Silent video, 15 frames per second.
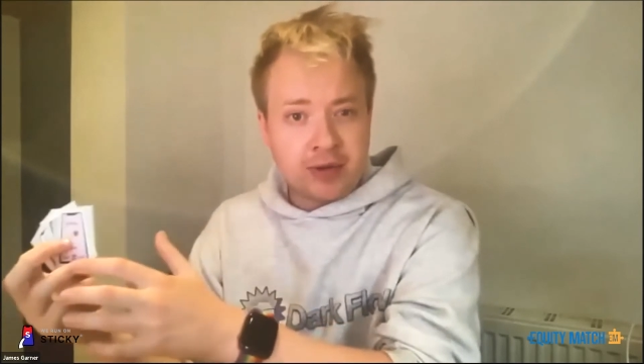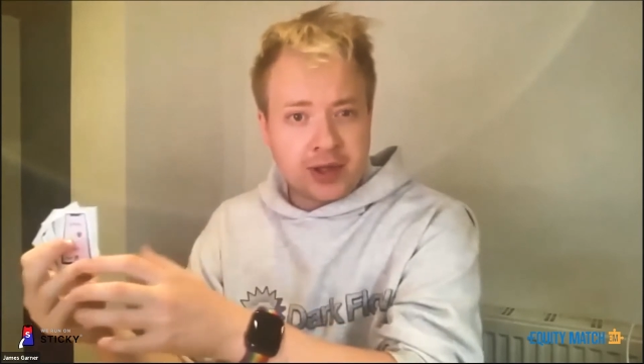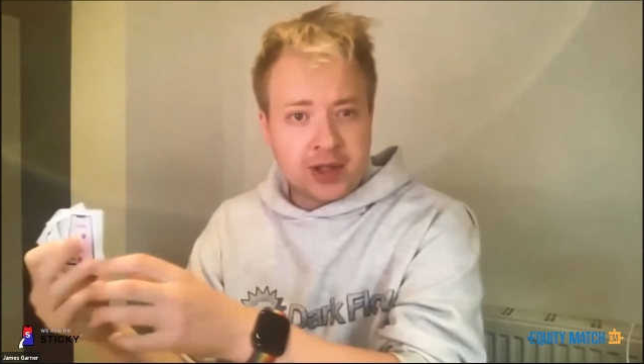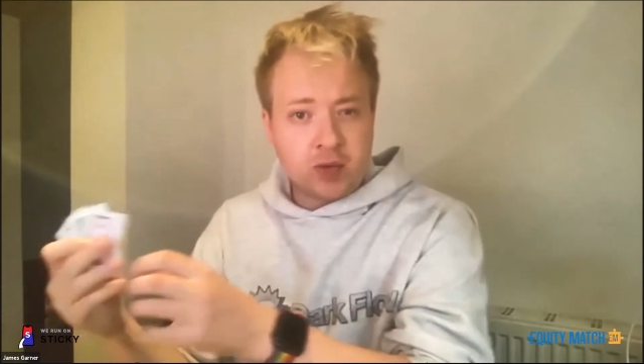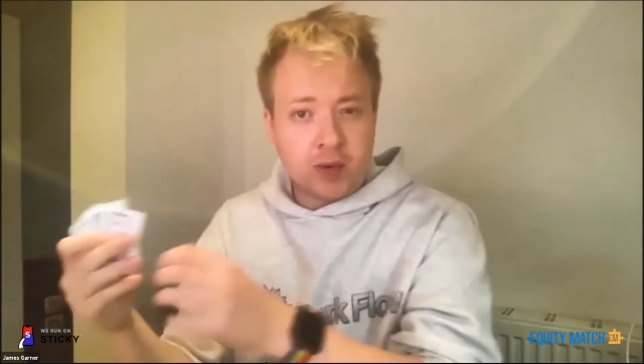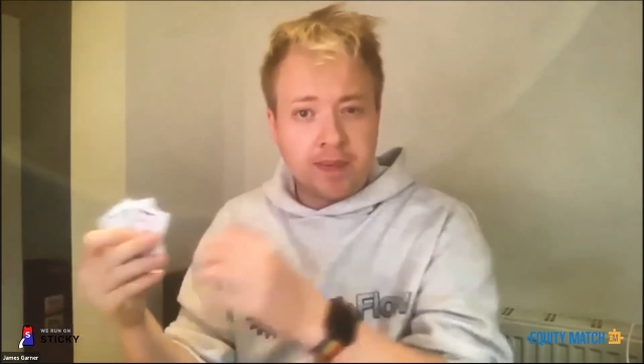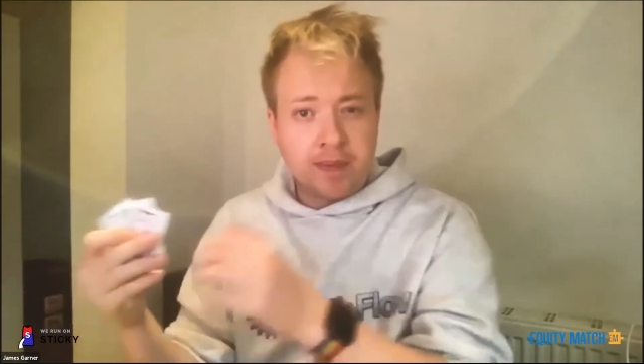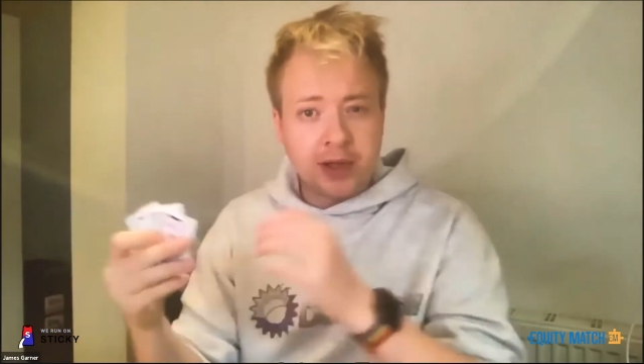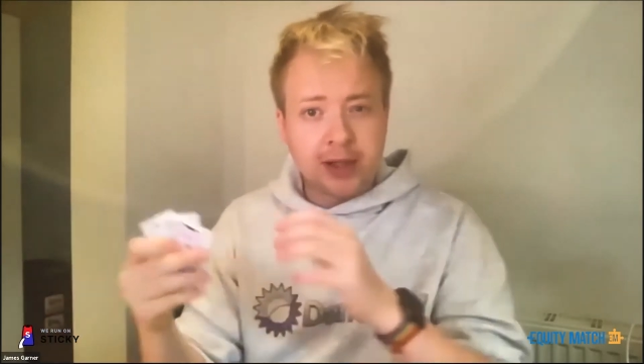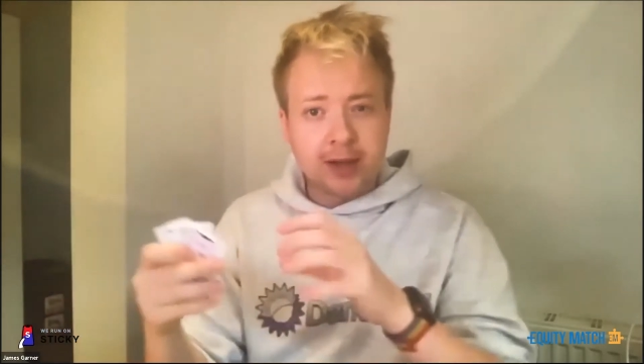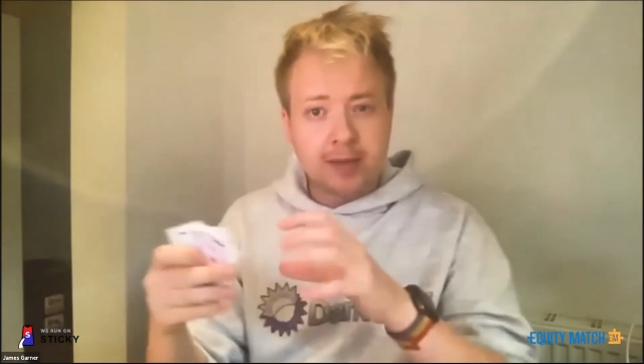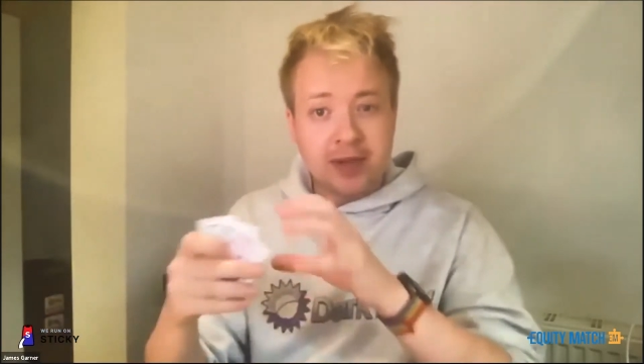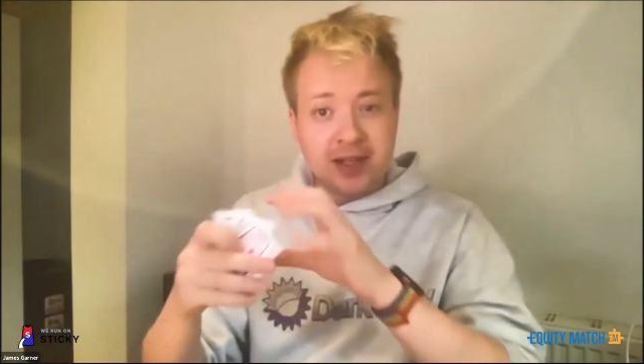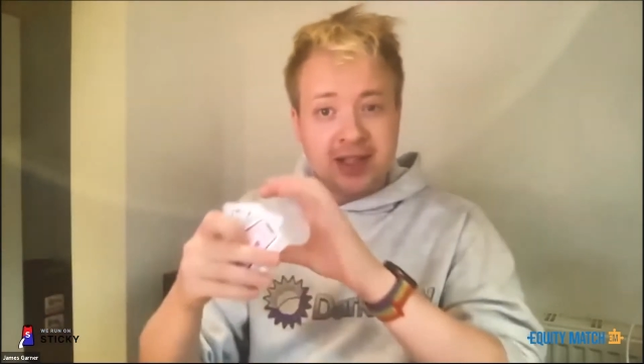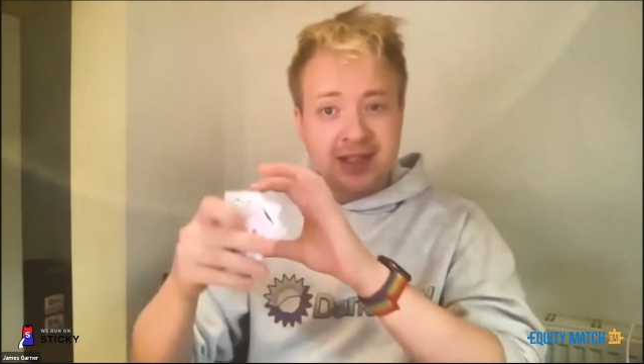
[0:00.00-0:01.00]
So we build
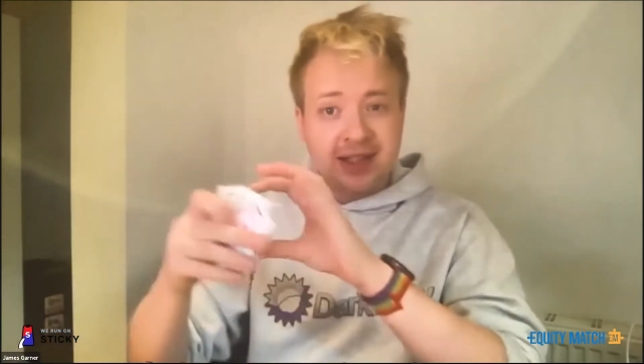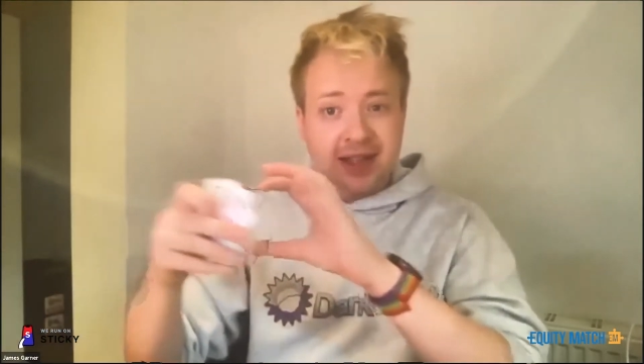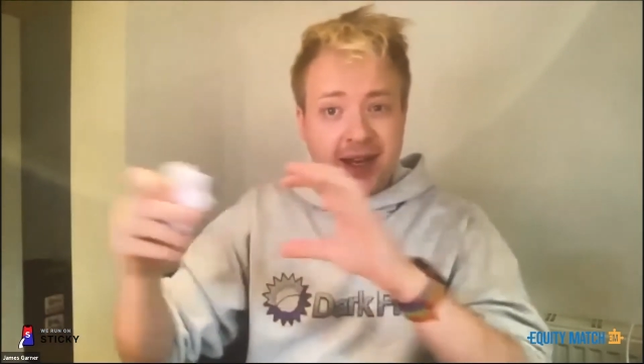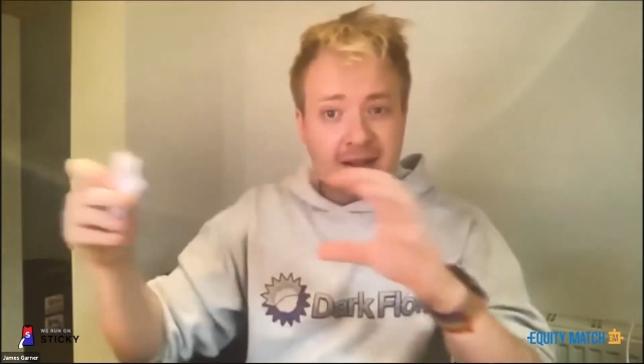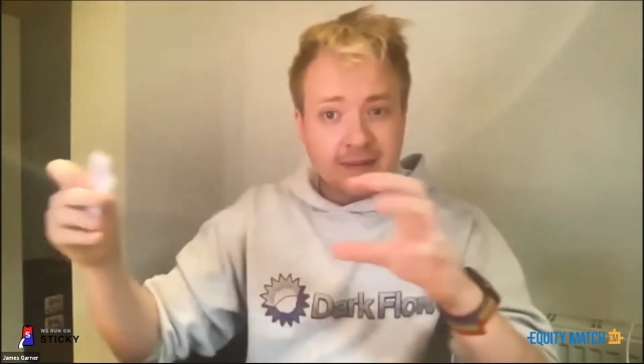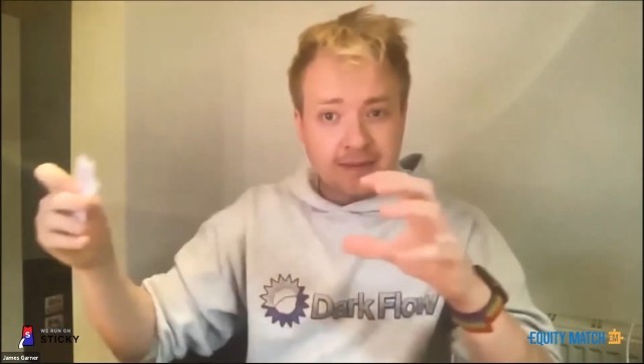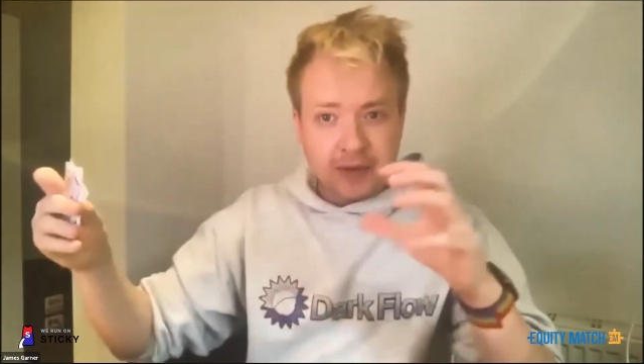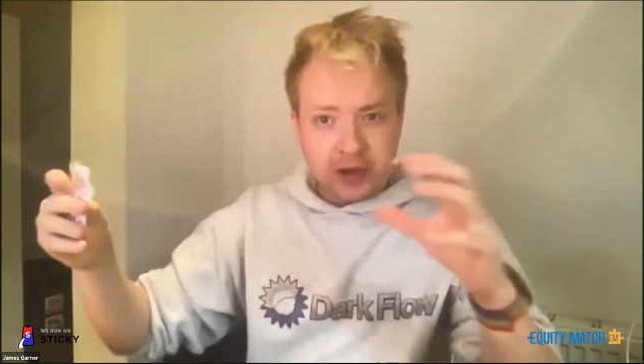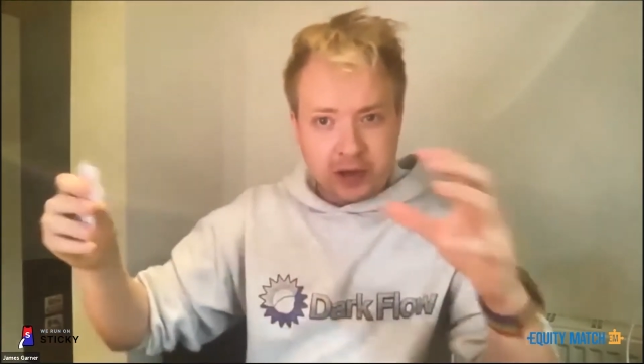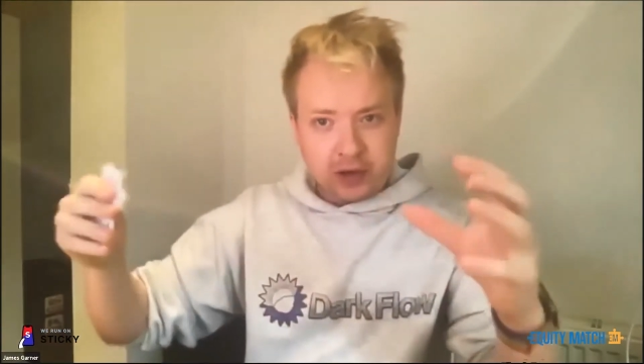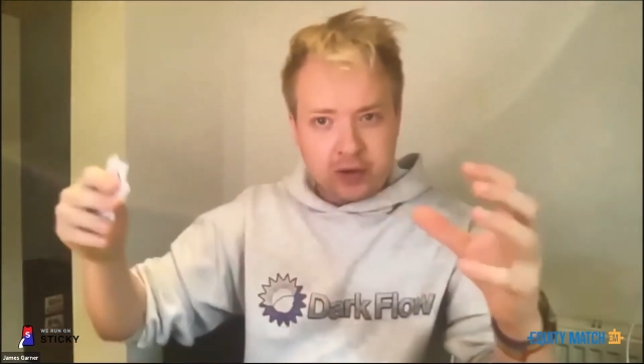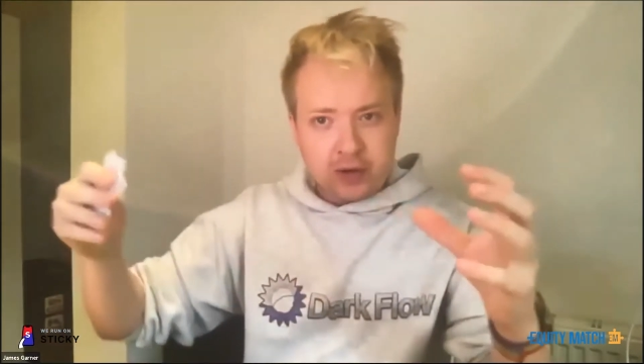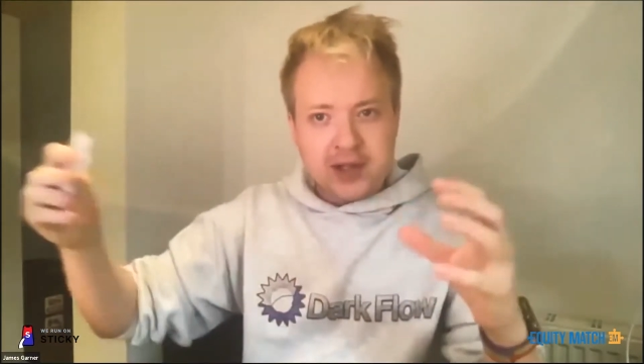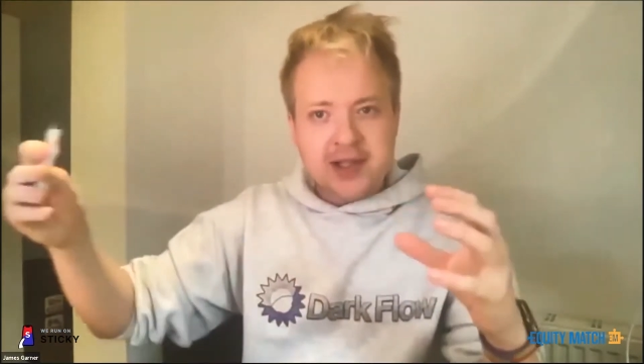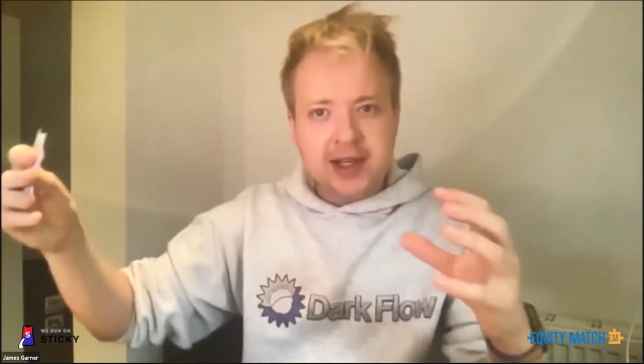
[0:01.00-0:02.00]
up this state,
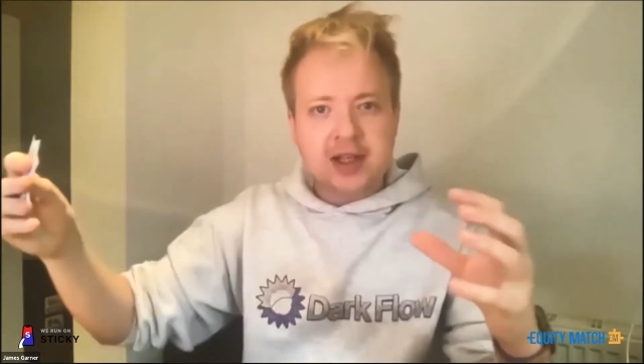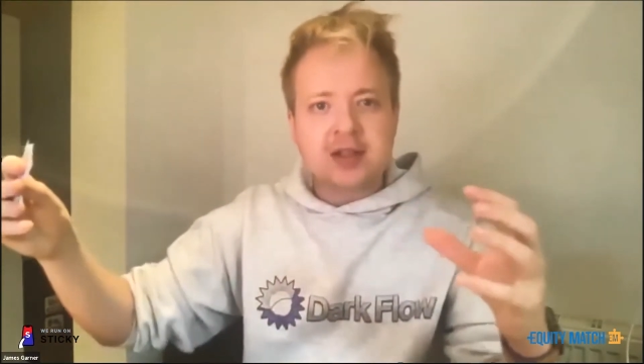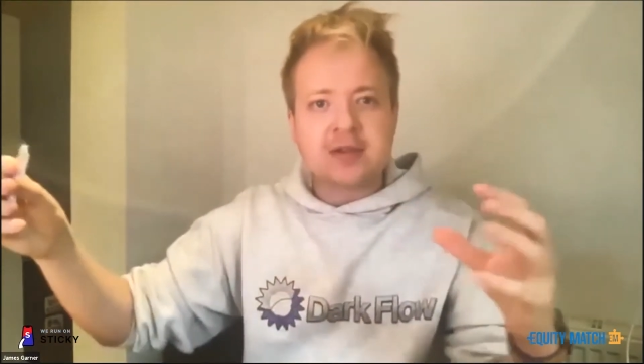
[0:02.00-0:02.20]
a sense